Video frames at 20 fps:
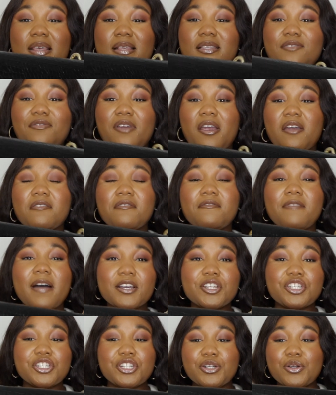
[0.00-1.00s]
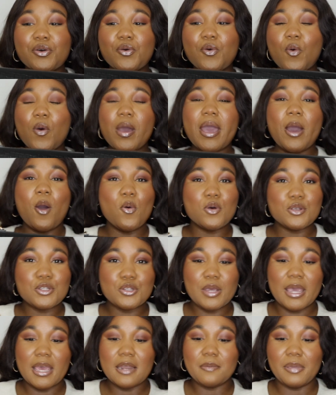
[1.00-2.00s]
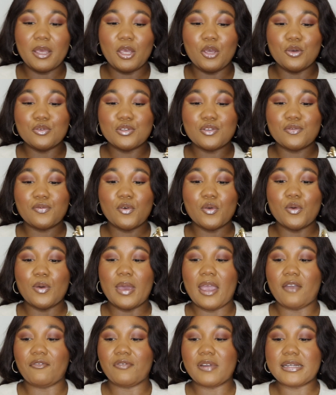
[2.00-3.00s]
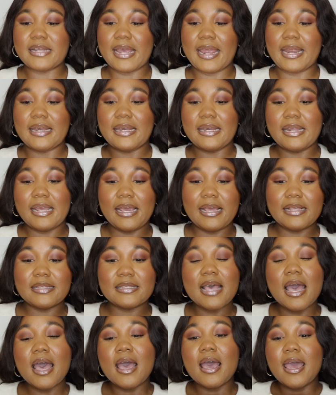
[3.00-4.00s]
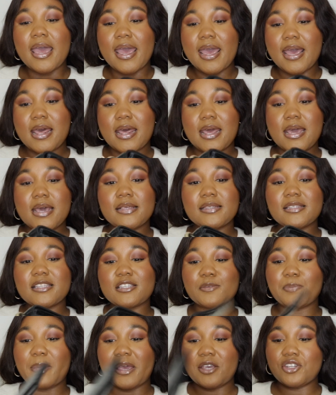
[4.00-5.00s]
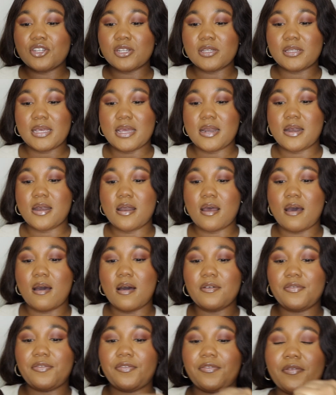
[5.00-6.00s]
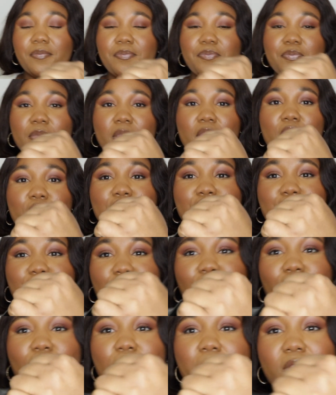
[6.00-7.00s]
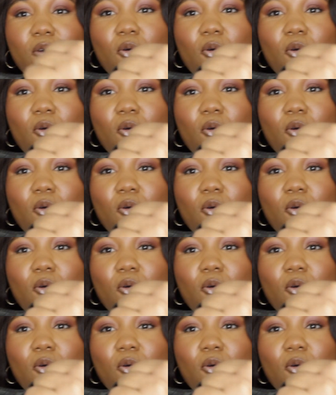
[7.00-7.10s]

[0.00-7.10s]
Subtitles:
that's very functional, also can be used for your everyday needs. It is spacious enough to throw in